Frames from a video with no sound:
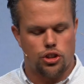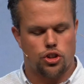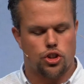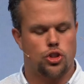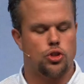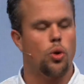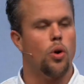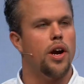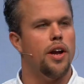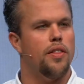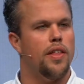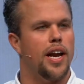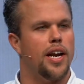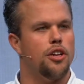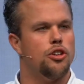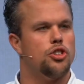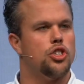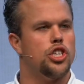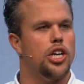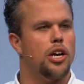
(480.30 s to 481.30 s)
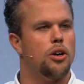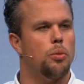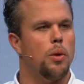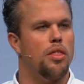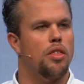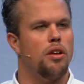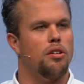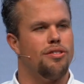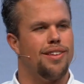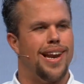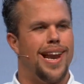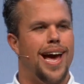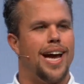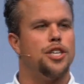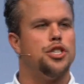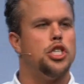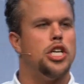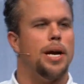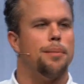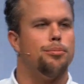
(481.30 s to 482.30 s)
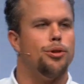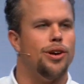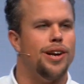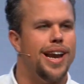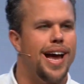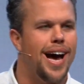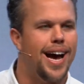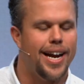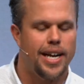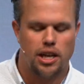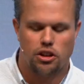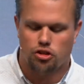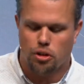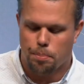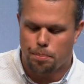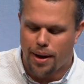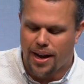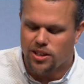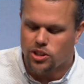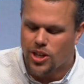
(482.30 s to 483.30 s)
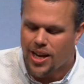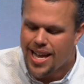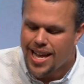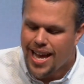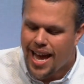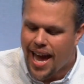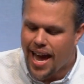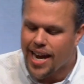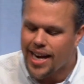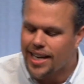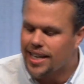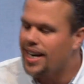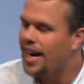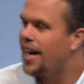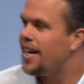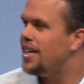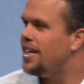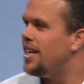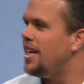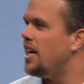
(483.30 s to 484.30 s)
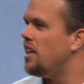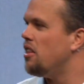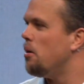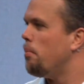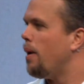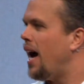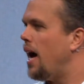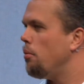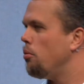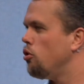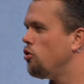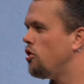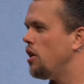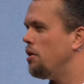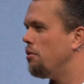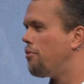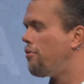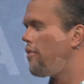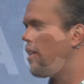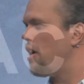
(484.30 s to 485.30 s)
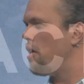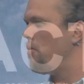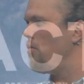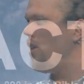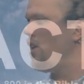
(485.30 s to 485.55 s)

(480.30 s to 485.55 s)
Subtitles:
story that is shared with us in Acts chapter 9. It's on page 890 in the Bibles in front of you.